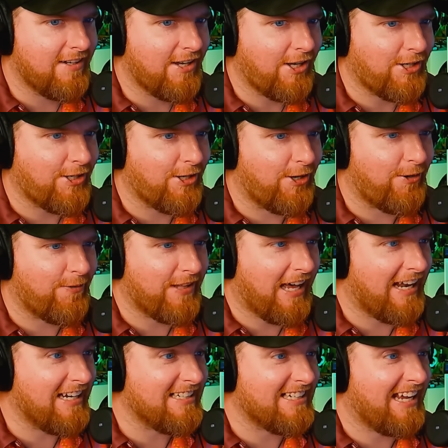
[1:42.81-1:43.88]
Yo, that
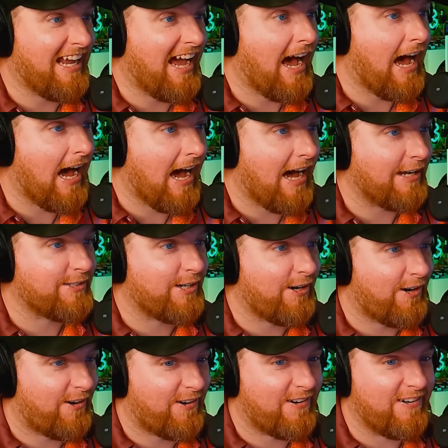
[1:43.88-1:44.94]
is a hot
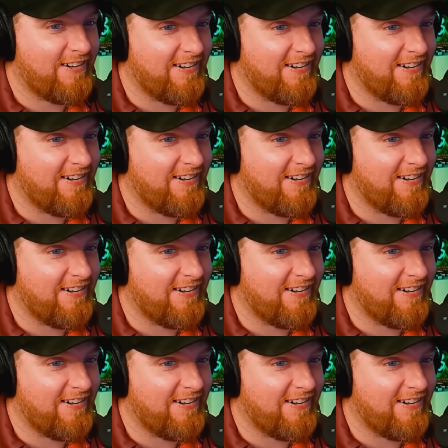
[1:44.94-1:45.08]
car.